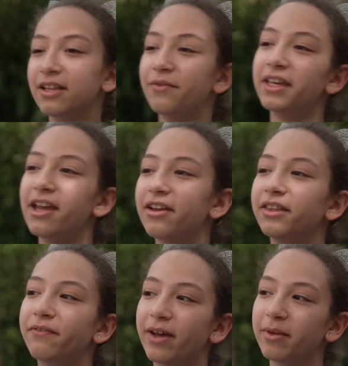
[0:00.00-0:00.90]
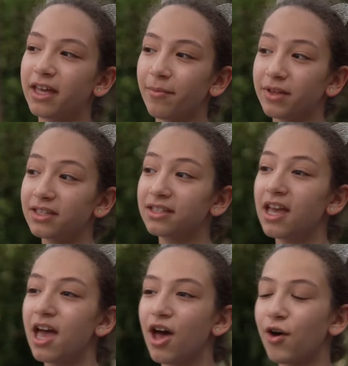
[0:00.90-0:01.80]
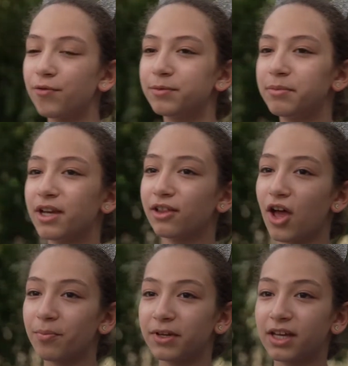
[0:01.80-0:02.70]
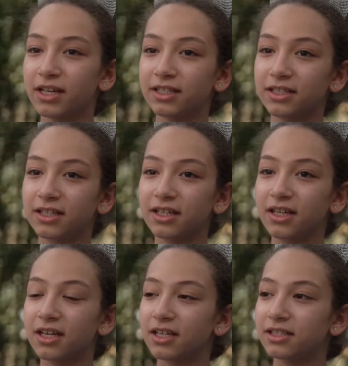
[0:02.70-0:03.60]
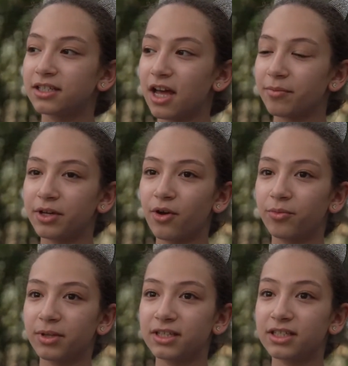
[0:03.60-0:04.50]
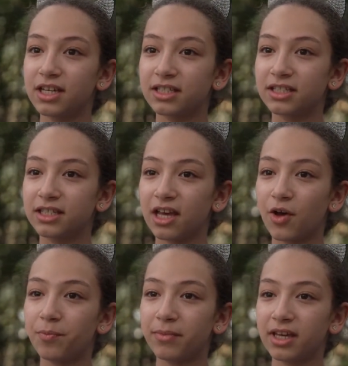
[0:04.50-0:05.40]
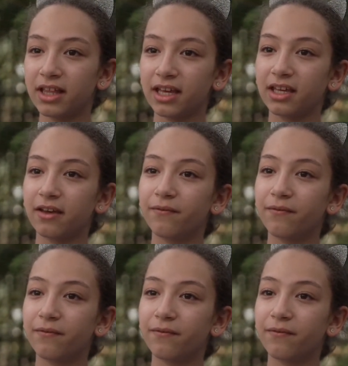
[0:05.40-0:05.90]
Living here at the family campus helps me a lot, because to not be homeless, to help me like get